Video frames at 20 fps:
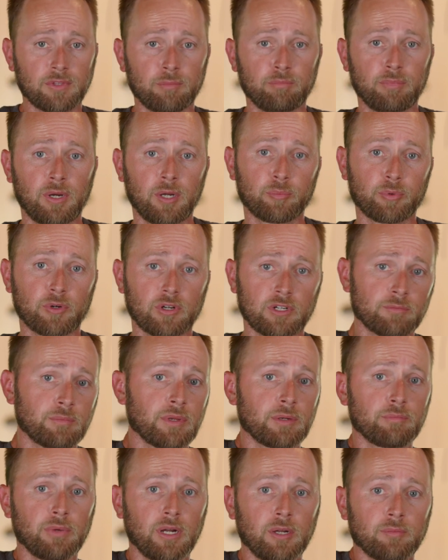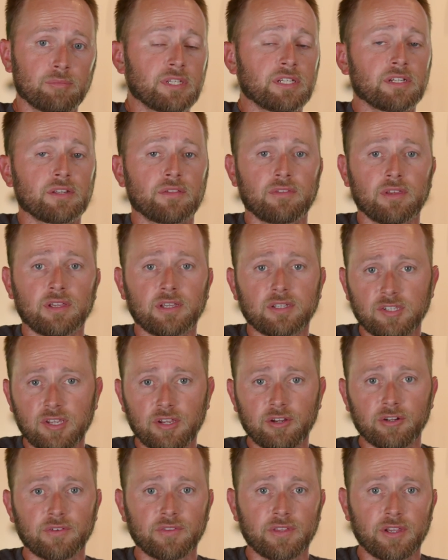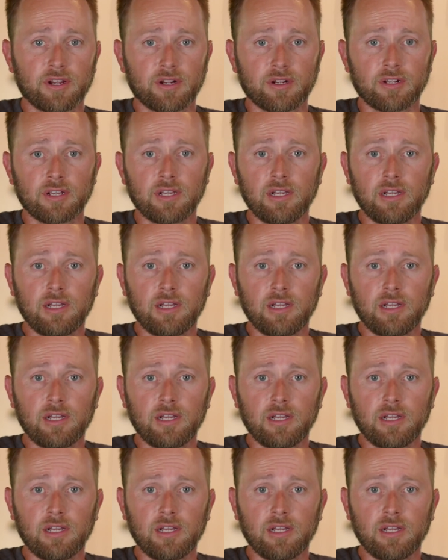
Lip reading: The bumper had been bumped into things here and there.